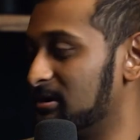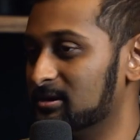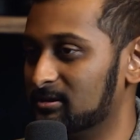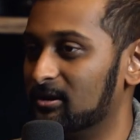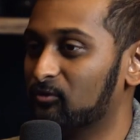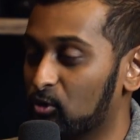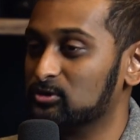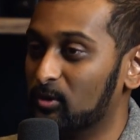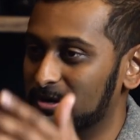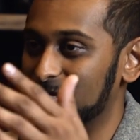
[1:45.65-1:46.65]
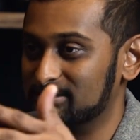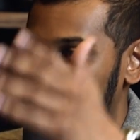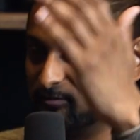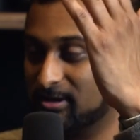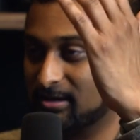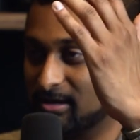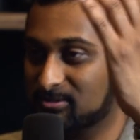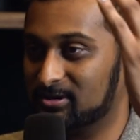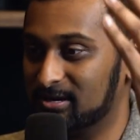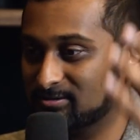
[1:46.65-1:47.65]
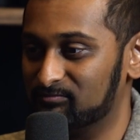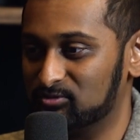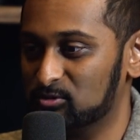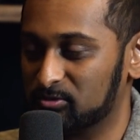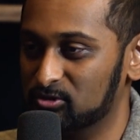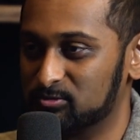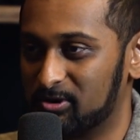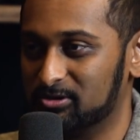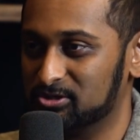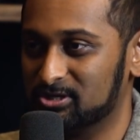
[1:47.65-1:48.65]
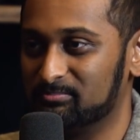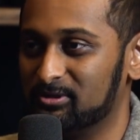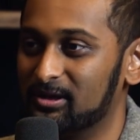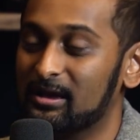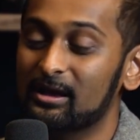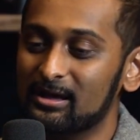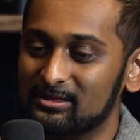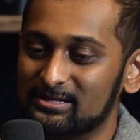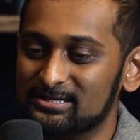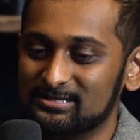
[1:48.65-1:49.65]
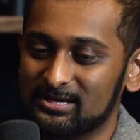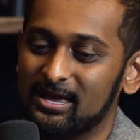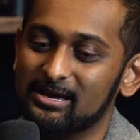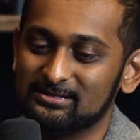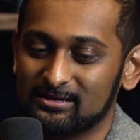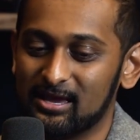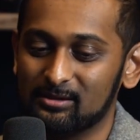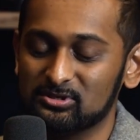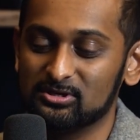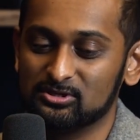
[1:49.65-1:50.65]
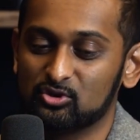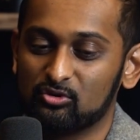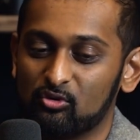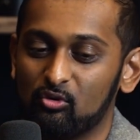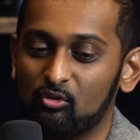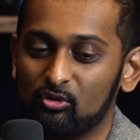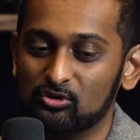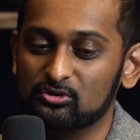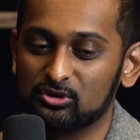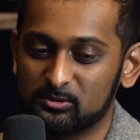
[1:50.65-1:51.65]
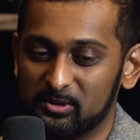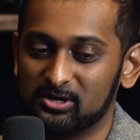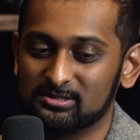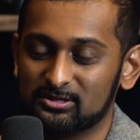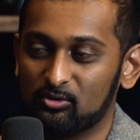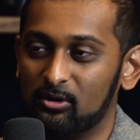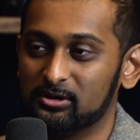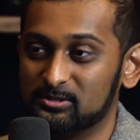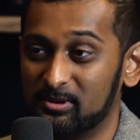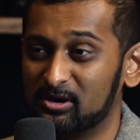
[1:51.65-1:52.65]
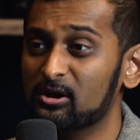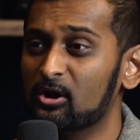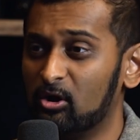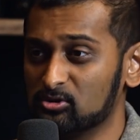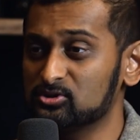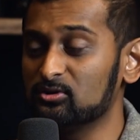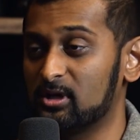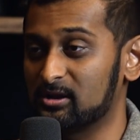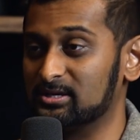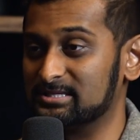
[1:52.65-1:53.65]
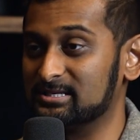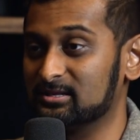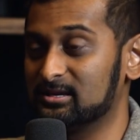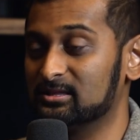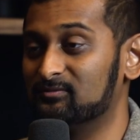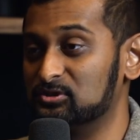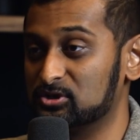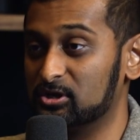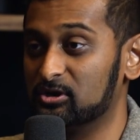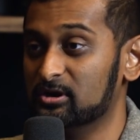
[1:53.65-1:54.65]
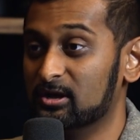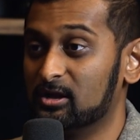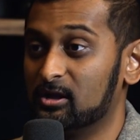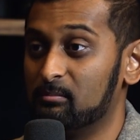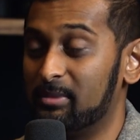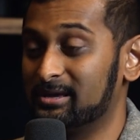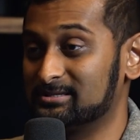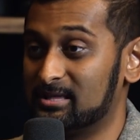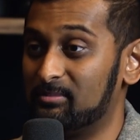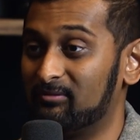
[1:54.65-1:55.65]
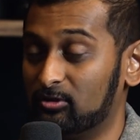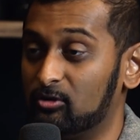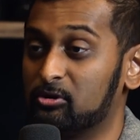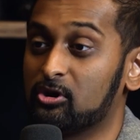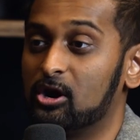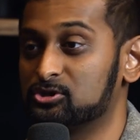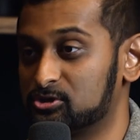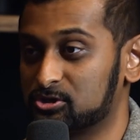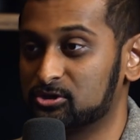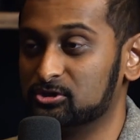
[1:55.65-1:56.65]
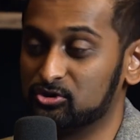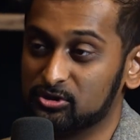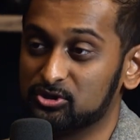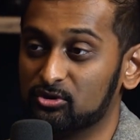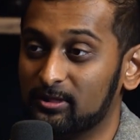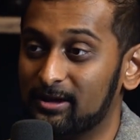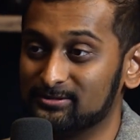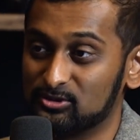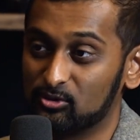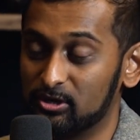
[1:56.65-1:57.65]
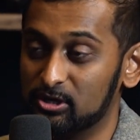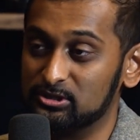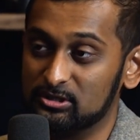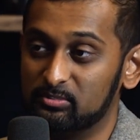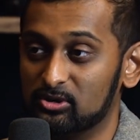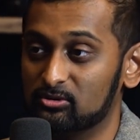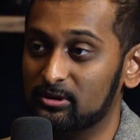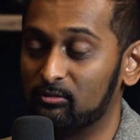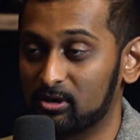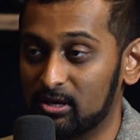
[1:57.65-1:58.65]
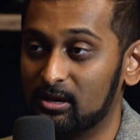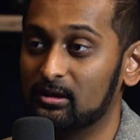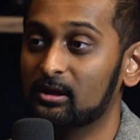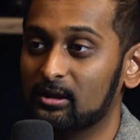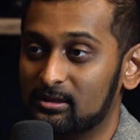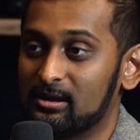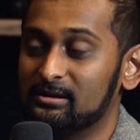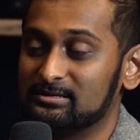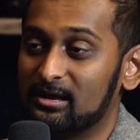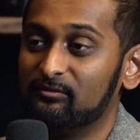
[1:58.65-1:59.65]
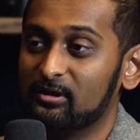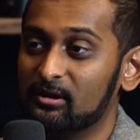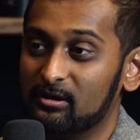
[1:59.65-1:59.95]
Right. And then of course, one day Snowflake and Amazon has a super huge partnership. But like, this is the case, like Amazon's user experience and quality is better. Also, a lot of the silicon they've engineered makes them have a lower cost structure in traditional cloud storage, C P U, networking, that kind of stuff.